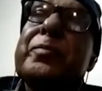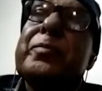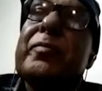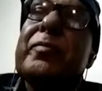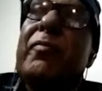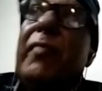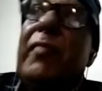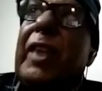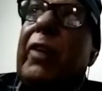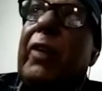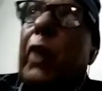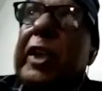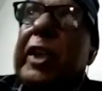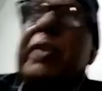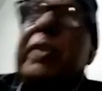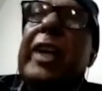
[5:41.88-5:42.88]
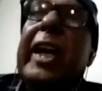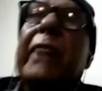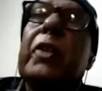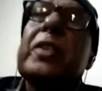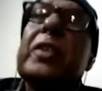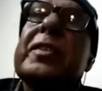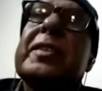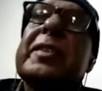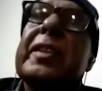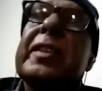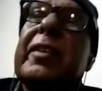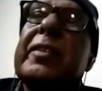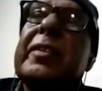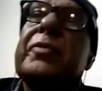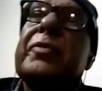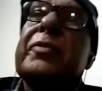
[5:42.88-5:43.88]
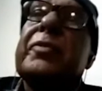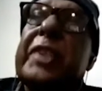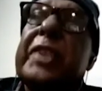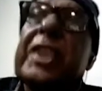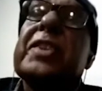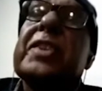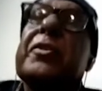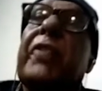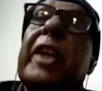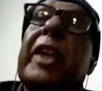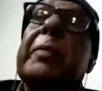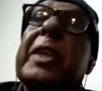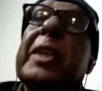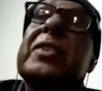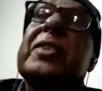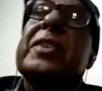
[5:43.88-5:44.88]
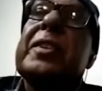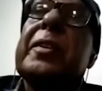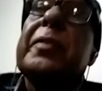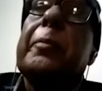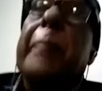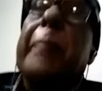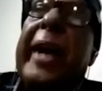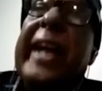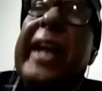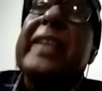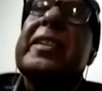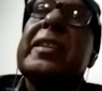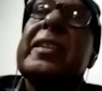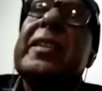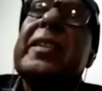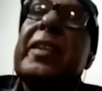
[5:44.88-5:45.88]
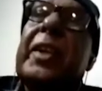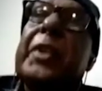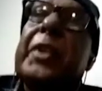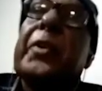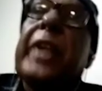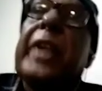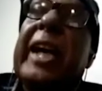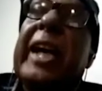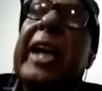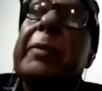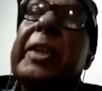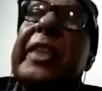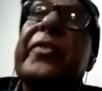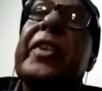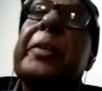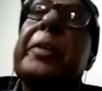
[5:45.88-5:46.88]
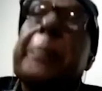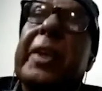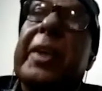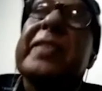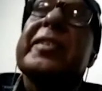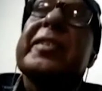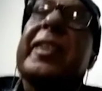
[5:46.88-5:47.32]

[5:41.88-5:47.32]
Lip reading: what I was just 1 month back, today I am a different person.